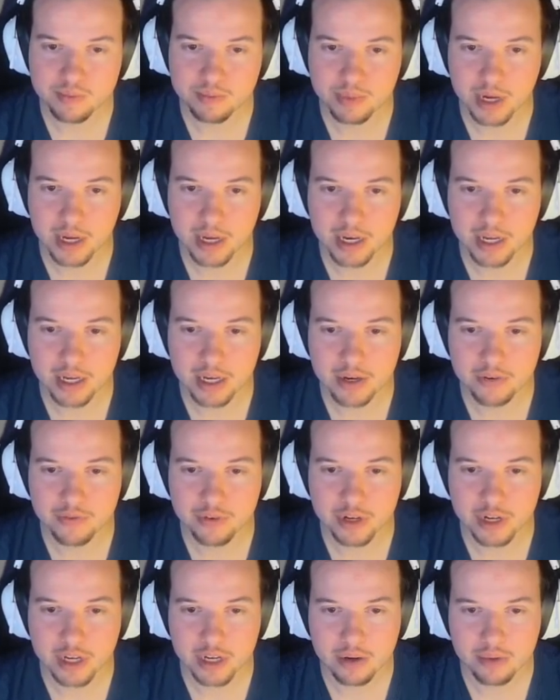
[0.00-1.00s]
But
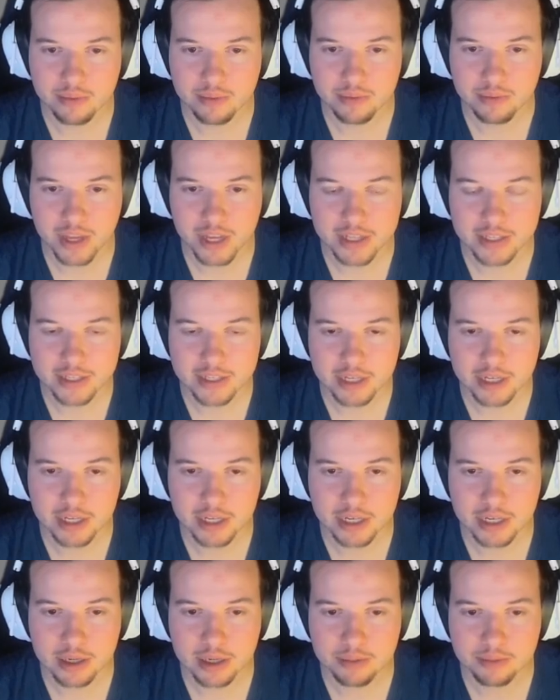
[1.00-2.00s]
for now, that's
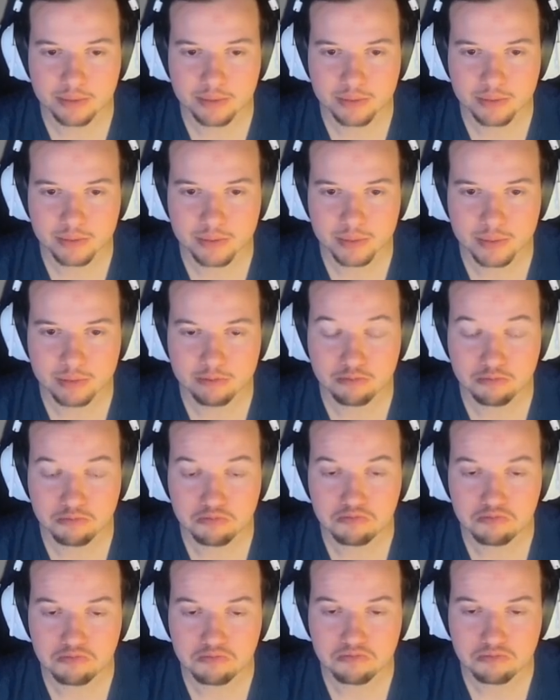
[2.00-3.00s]
gonna
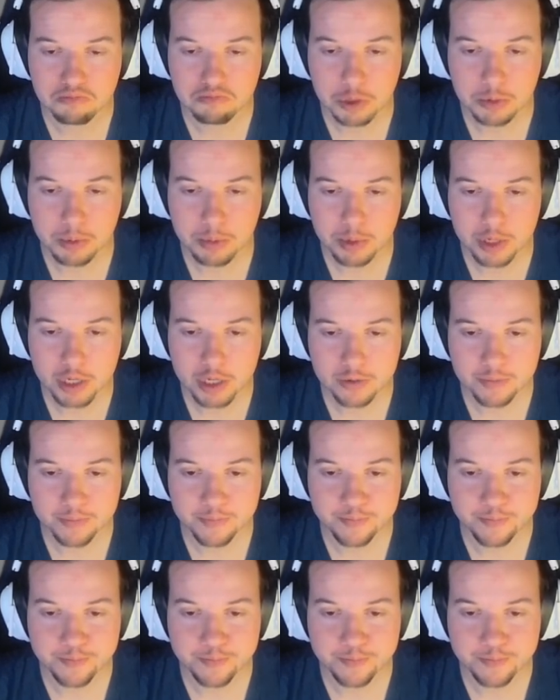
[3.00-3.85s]
be pretty good.